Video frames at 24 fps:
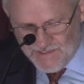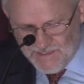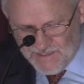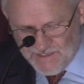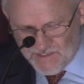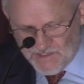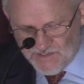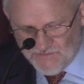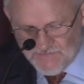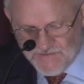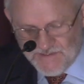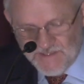
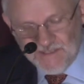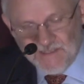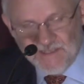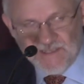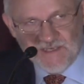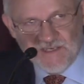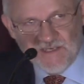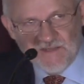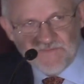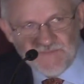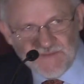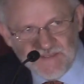and of the
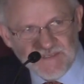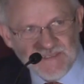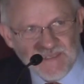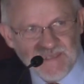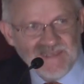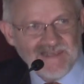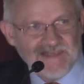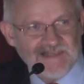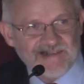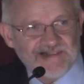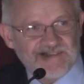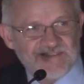end of the
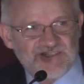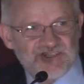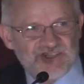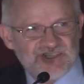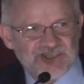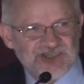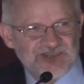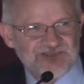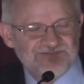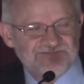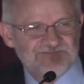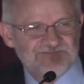age?